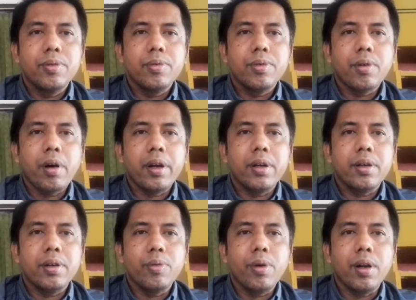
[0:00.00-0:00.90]
right
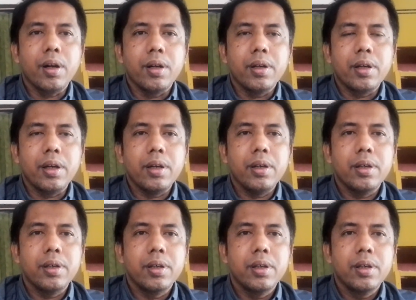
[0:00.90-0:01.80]
well, yeah.
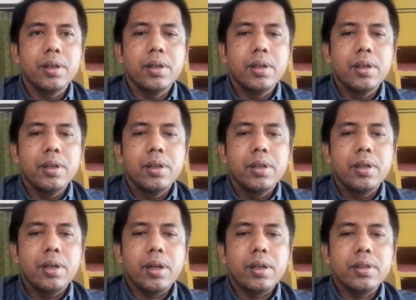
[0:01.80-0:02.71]

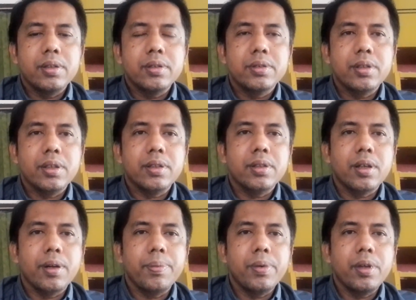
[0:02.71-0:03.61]
Sit
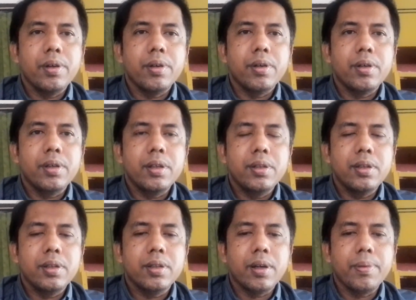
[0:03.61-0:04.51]
therapy,
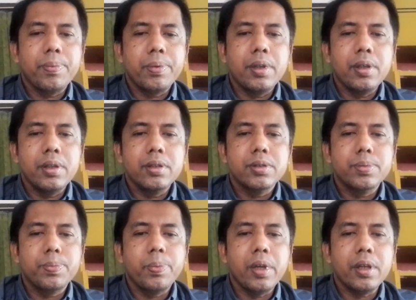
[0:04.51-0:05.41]
DDT therapy,
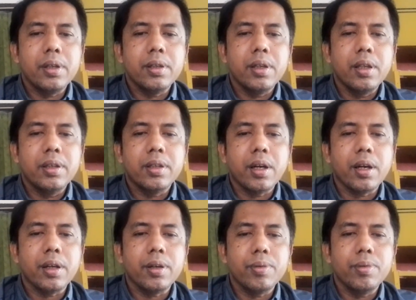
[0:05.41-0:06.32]
speak,
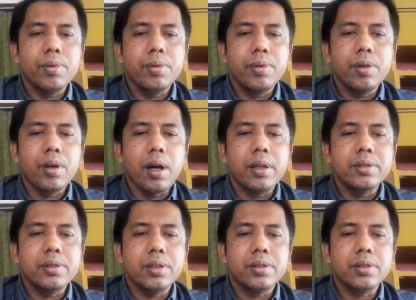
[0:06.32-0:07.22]
interact with
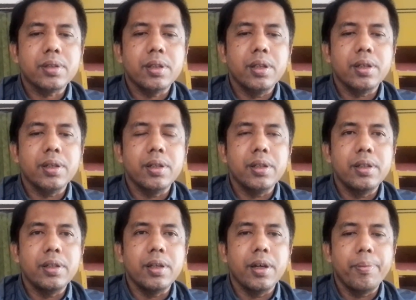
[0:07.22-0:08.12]
others
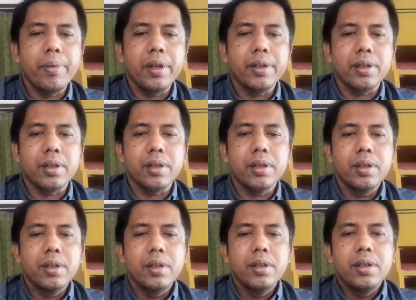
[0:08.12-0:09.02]
clearly and better.
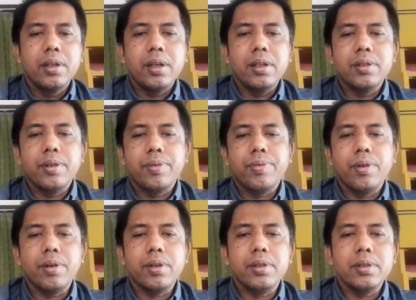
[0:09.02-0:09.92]
And the
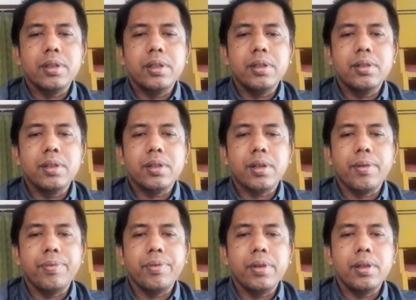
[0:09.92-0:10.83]
fourth DDT
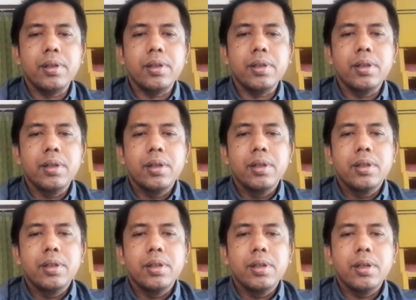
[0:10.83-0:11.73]
therapy,
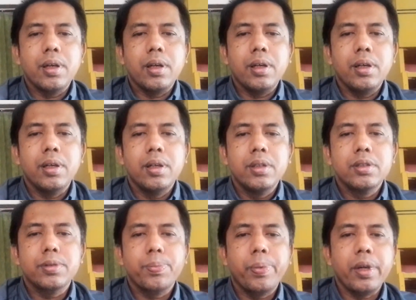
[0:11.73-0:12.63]
yeah,
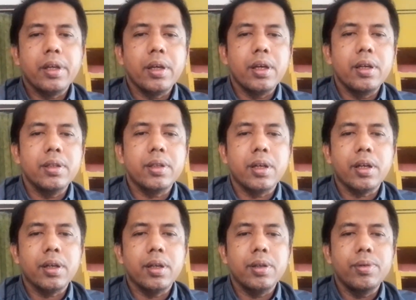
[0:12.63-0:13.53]
speak and
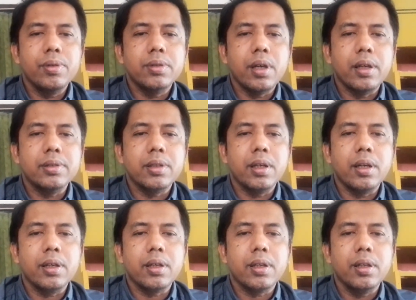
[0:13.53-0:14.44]
interact with others
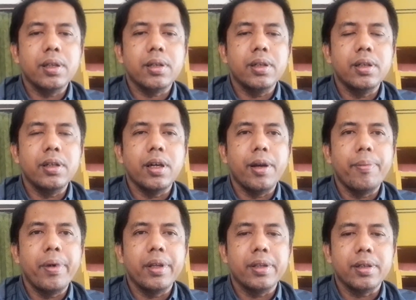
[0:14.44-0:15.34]
and clearly and
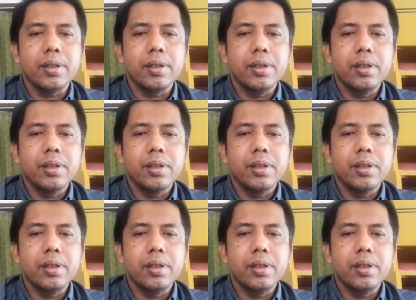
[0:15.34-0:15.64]
better.